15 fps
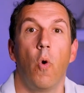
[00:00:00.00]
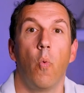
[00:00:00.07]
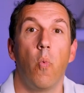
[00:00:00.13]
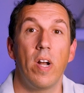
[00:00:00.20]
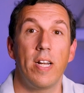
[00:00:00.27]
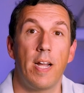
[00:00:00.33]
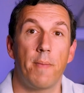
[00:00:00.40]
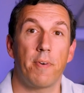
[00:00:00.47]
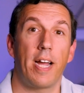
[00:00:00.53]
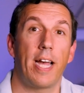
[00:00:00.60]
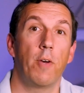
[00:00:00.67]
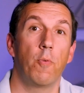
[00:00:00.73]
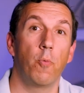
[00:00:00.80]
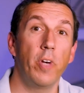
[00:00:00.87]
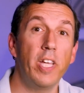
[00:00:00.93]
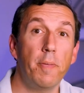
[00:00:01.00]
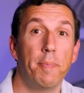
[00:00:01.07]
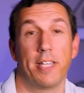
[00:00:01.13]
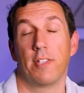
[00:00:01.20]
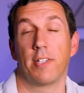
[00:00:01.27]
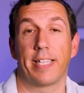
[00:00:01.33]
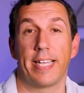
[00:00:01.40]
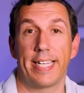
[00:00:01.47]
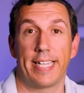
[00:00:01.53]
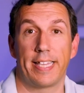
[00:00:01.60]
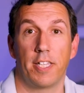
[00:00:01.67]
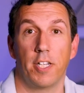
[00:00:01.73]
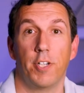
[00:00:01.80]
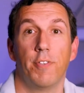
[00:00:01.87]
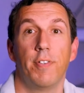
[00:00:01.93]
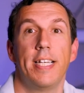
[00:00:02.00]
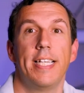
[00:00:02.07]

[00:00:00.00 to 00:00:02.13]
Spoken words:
One number I will be looking at, though,